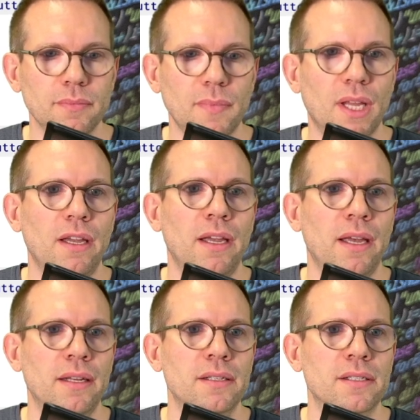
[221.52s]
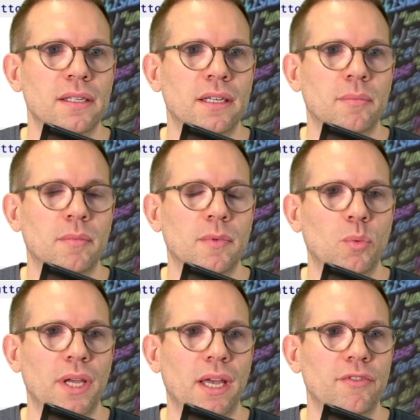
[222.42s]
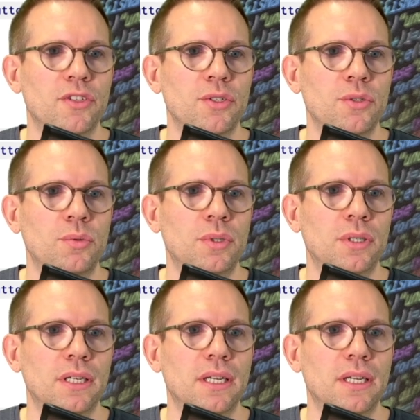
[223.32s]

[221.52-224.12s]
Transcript: And we have to